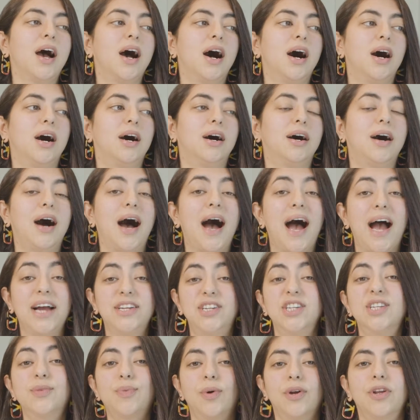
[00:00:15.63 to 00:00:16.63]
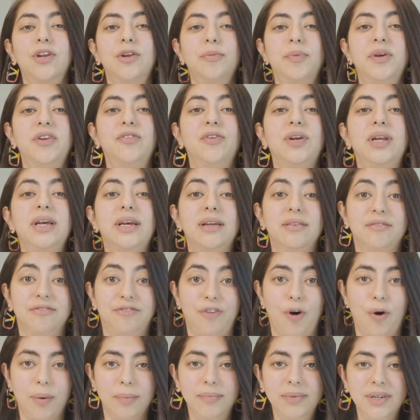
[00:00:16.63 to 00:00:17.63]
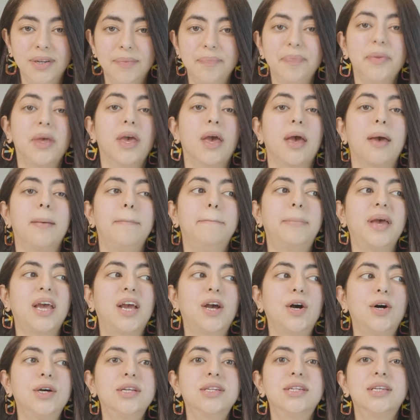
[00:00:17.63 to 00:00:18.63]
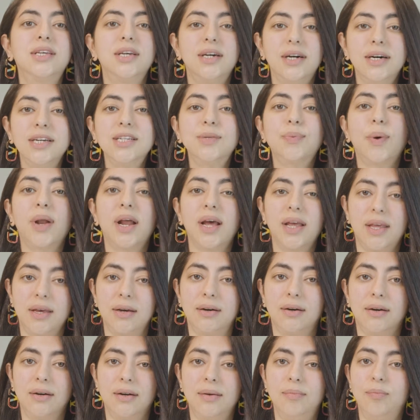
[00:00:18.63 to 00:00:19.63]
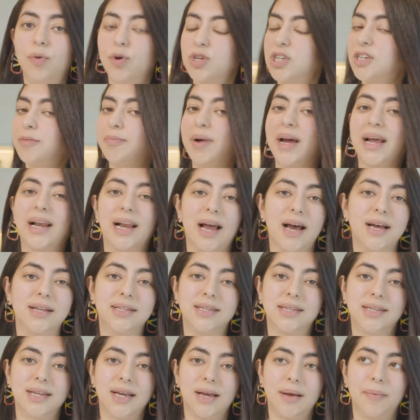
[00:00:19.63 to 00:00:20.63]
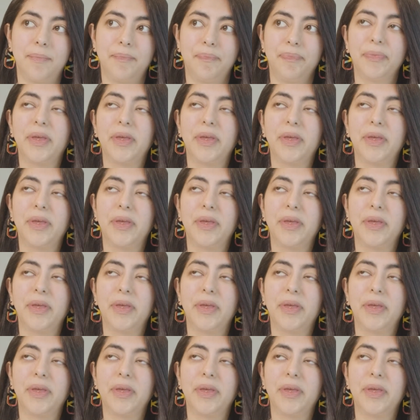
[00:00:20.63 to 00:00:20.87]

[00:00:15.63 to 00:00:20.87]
I just want you to be really informed, because here's what I hear most of my clients say.